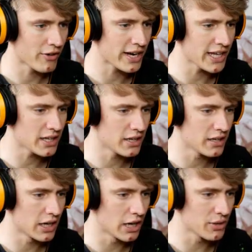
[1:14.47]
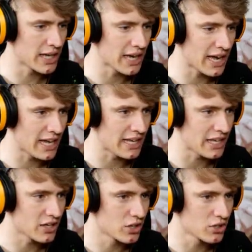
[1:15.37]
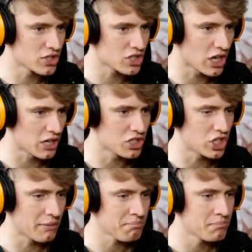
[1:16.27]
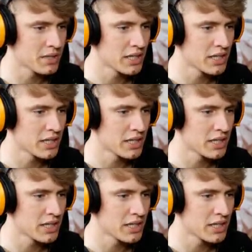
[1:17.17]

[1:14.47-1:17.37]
ready? Okay, good start, Jim.